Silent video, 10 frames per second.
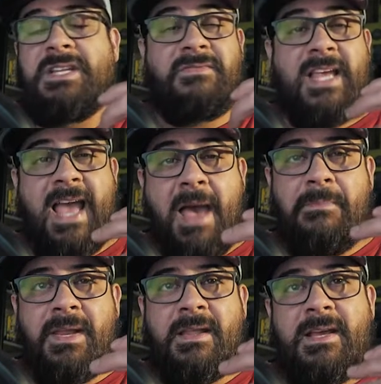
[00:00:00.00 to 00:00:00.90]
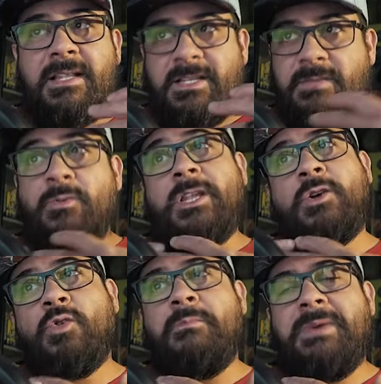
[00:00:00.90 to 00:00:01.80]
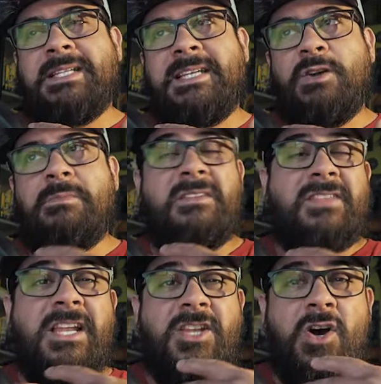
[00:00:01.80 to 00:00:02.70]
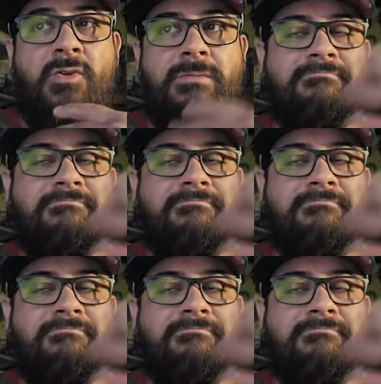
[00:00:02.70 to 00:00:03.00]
If they happen, there's some really cool bits here, but if they don't,